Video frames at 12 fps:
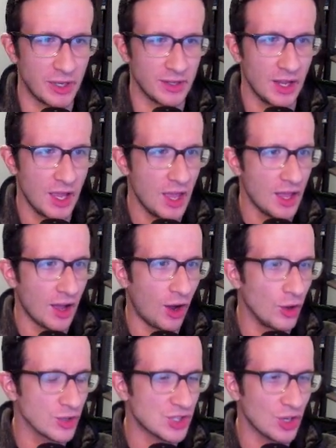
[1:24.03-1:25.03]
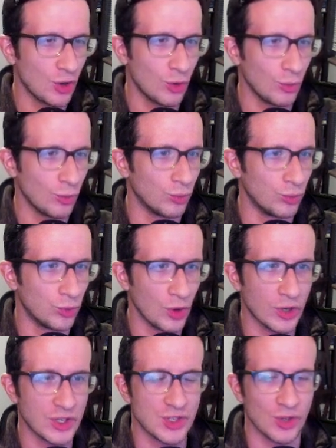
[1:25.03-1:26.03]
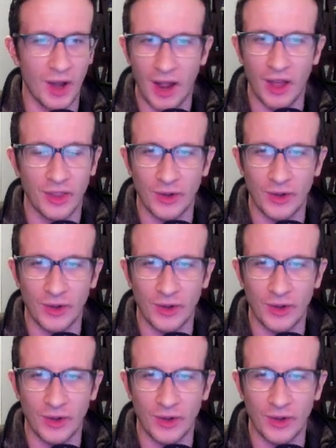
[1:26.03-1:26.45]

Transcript: But also rooks or